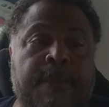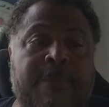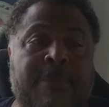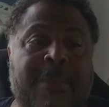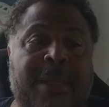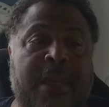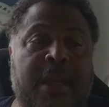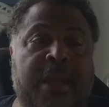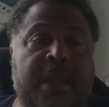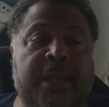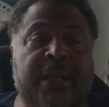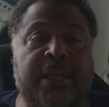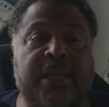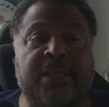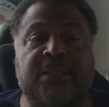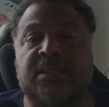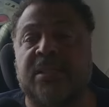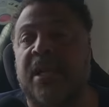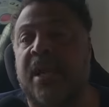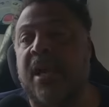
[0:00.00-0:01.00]
He
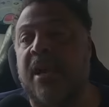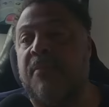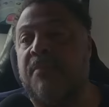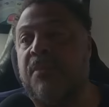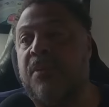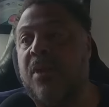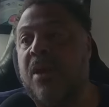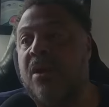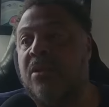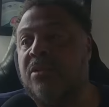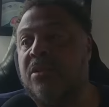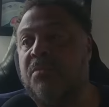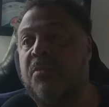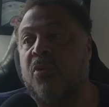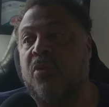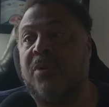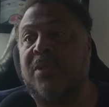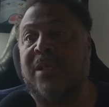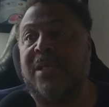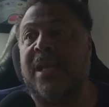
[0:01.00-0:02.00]
needs to have
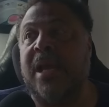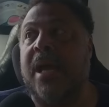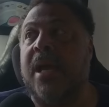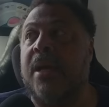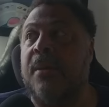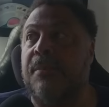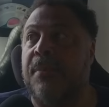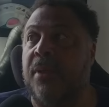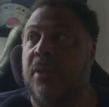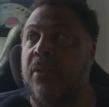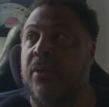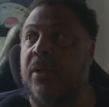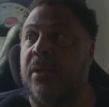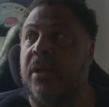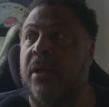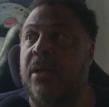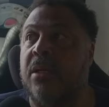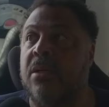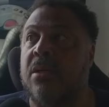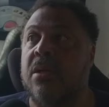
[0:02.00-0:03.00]
plausible
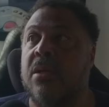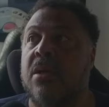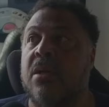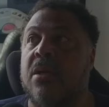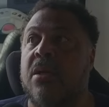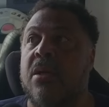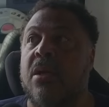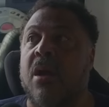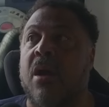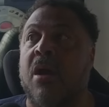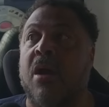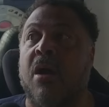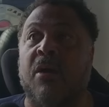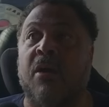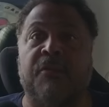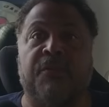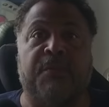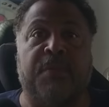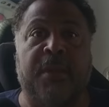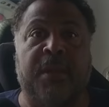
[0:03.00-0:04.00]
deniability
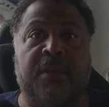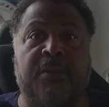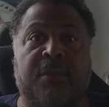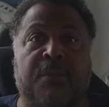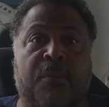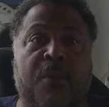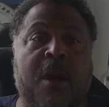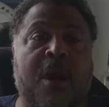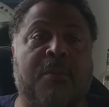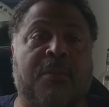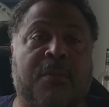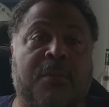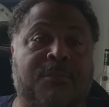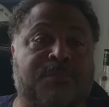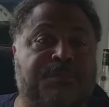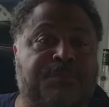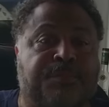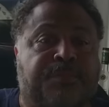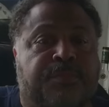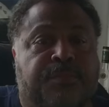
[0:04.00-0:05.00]
of being the problem.
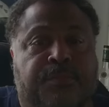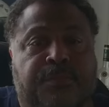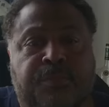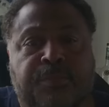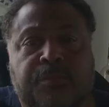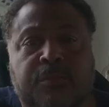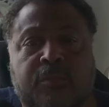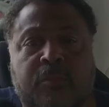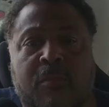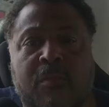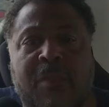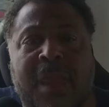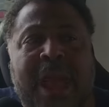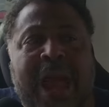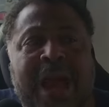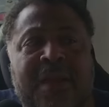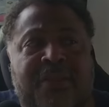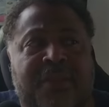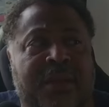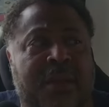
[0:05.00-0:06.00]

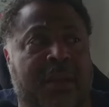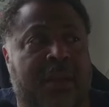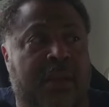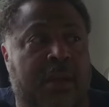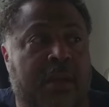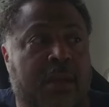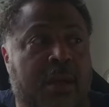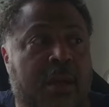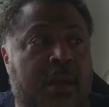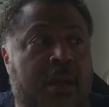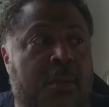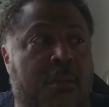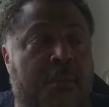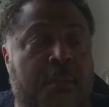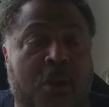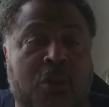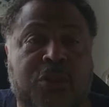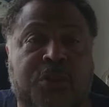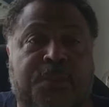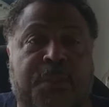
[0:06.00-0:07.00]
I think
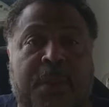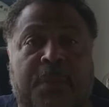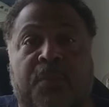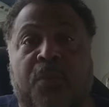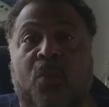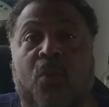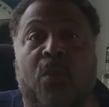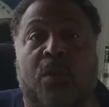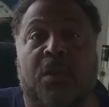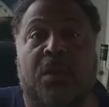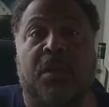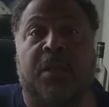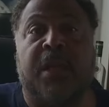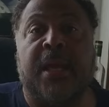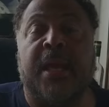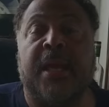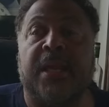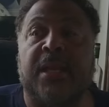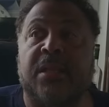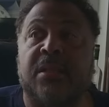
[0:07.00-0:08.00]
most people will look
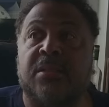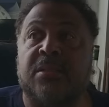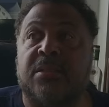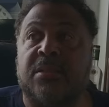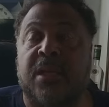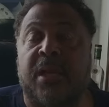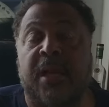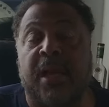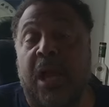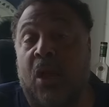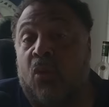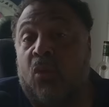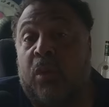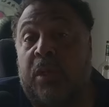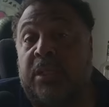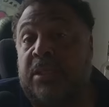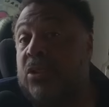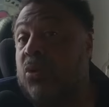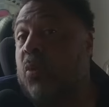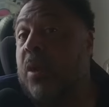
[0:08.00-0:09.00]
at it and say, at
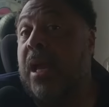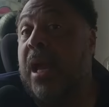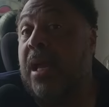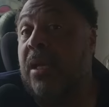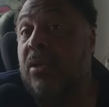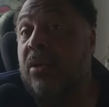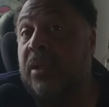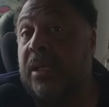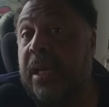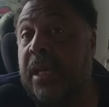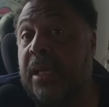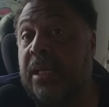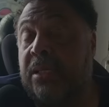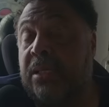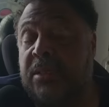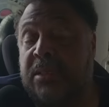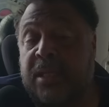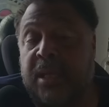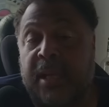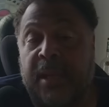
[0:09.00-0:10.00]
least the way I look at it and
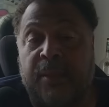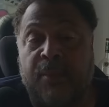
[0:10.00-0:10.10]
say,